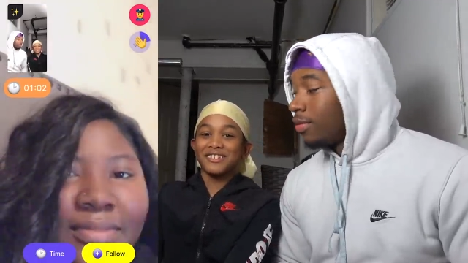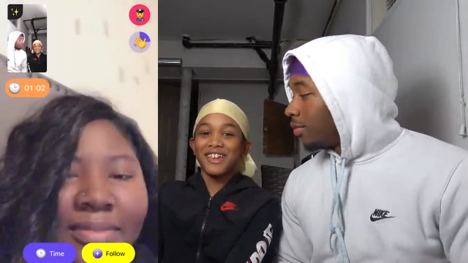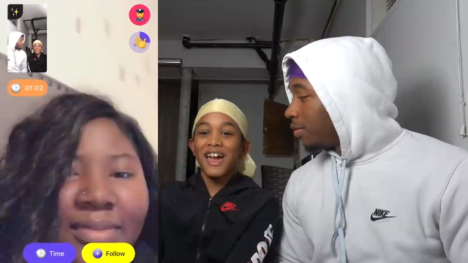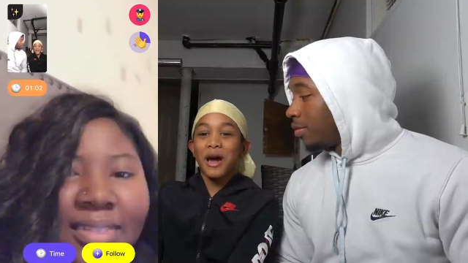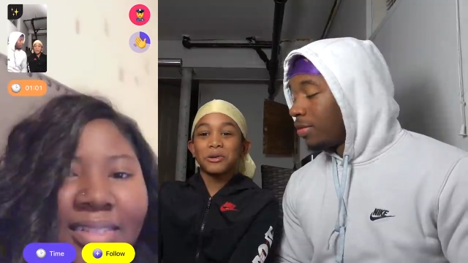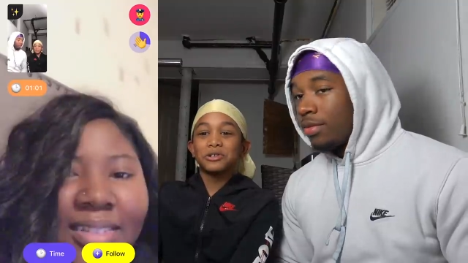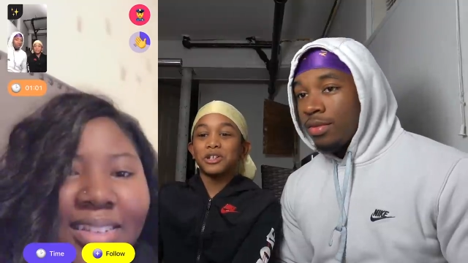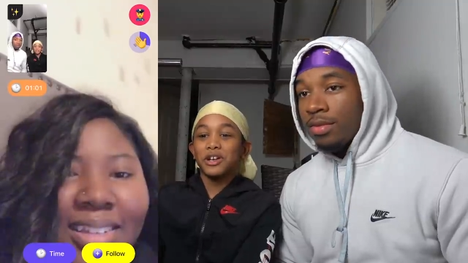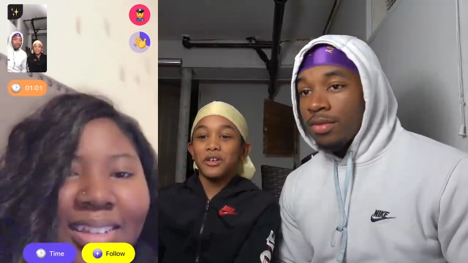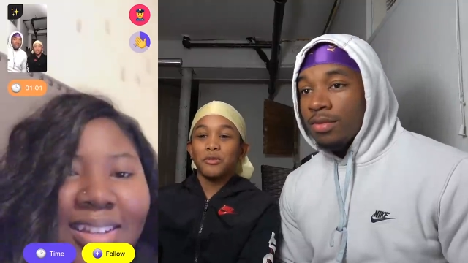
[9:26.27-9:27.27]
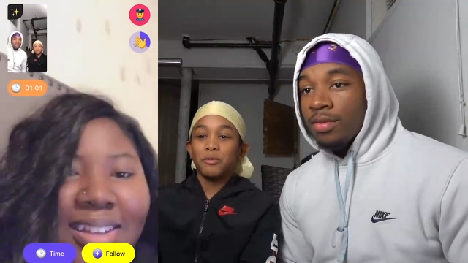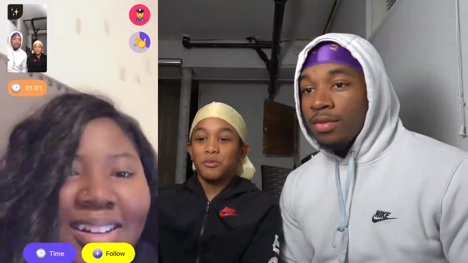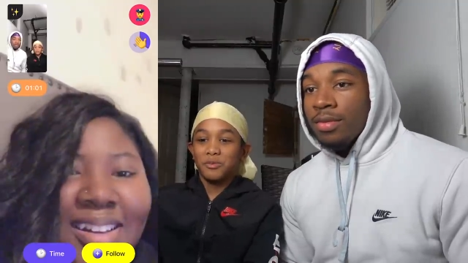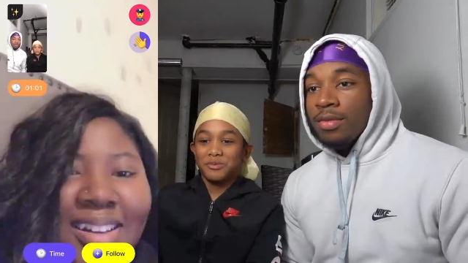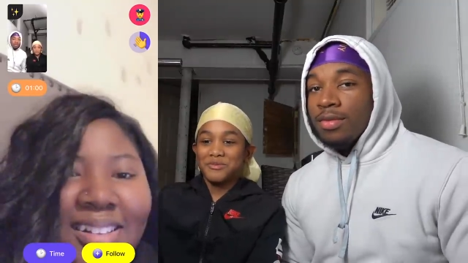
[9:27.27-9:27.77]
Speaker 1: How old are you?
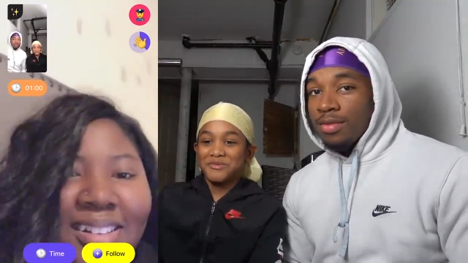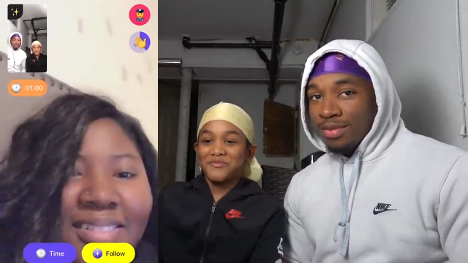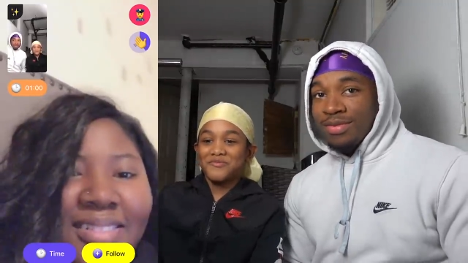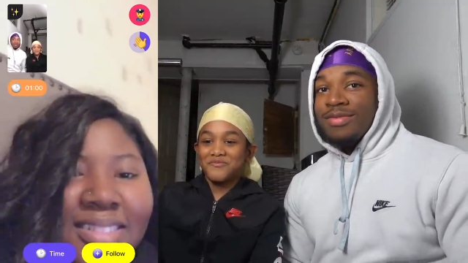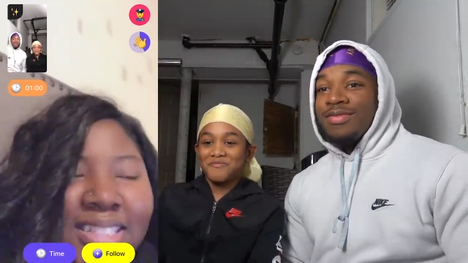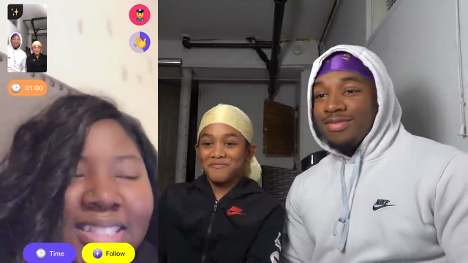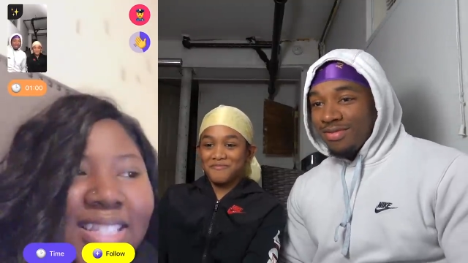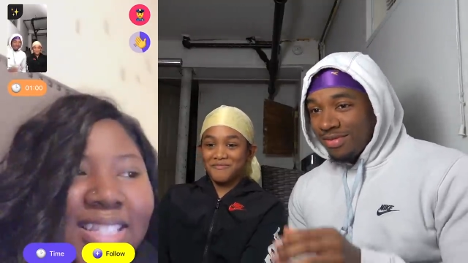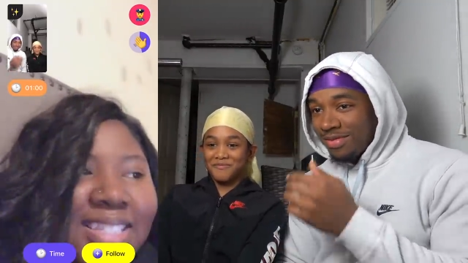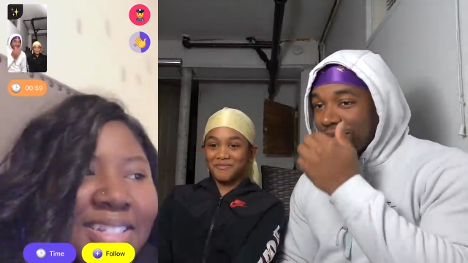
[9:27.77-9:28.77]
16.